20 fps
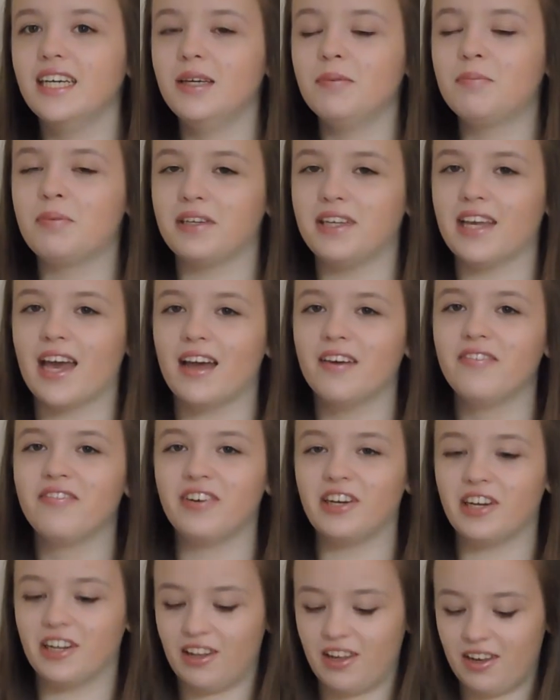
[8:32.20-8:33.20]
But yeah,
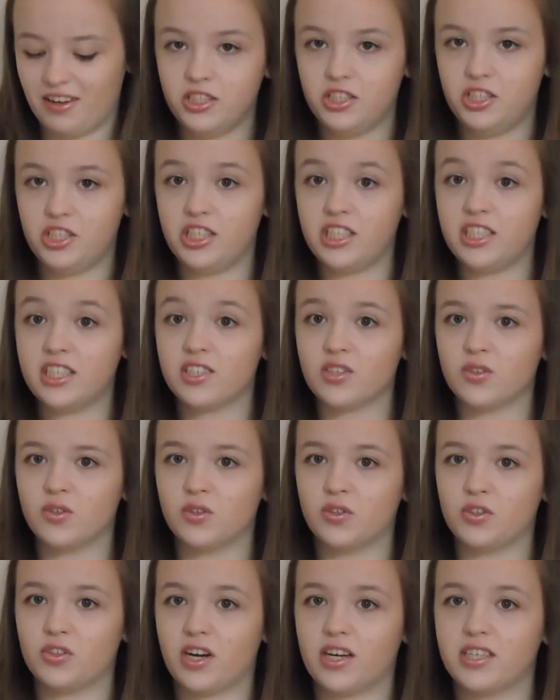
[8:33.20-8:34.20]
vanilla. Jeans
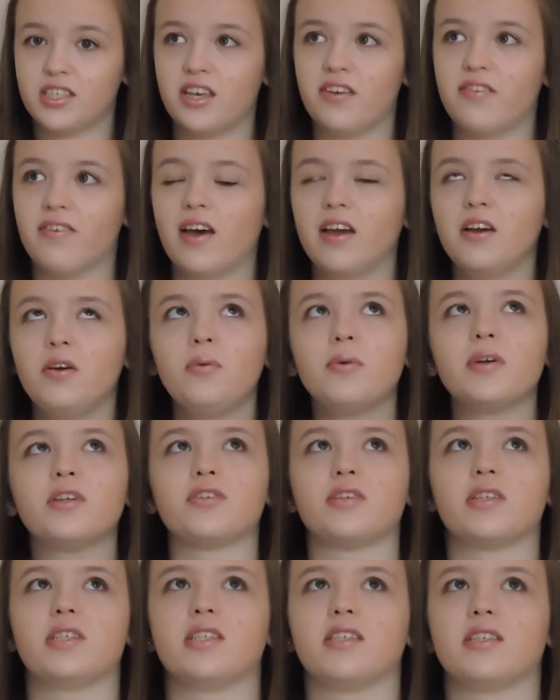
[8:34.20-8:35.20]
or dress? If I could wear
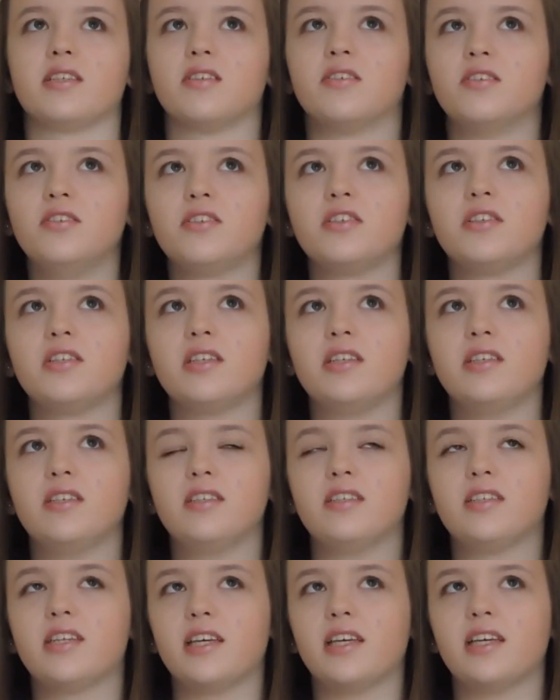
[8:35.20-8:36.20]
dresses 100
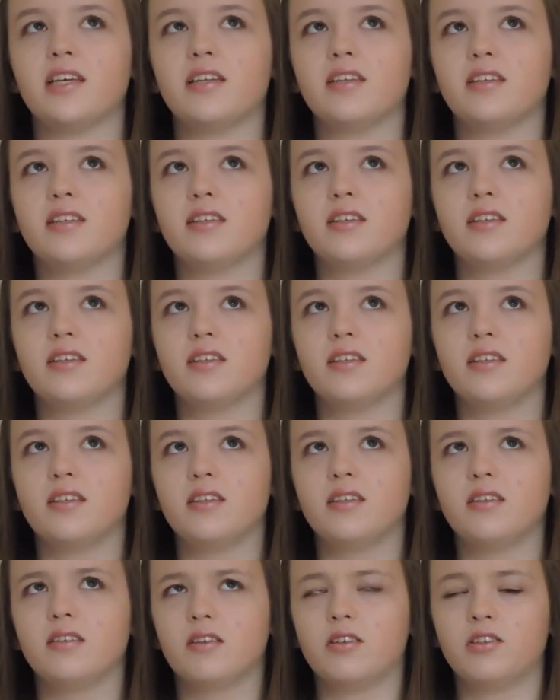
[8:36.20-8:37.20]

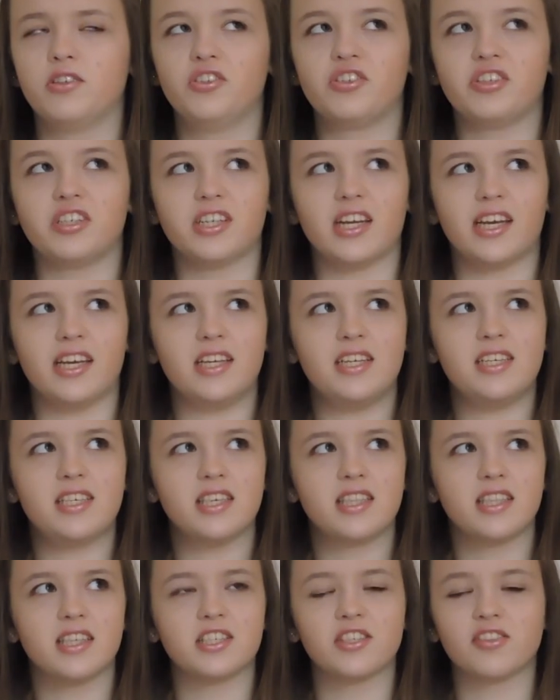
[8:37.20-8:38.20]

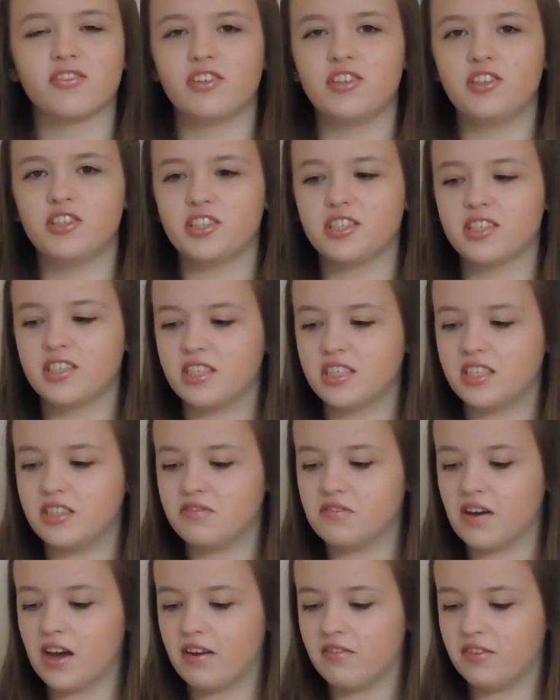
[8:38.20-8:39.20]
days, there's
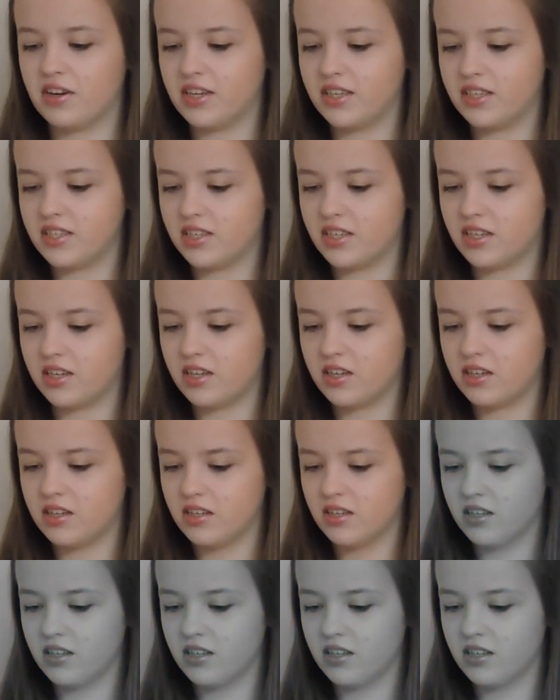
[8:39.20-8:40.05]
365 days in a year.